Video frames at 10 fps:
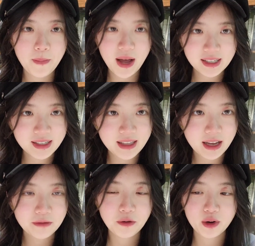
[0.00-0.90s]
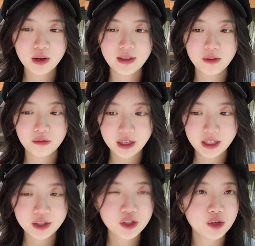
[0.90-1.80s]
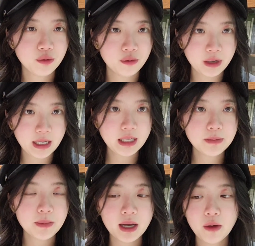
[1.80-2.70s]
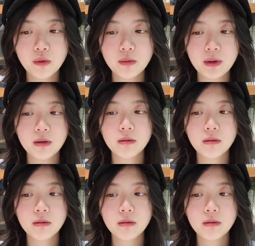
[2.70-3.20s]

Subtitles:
best thing for the readers to read, but it would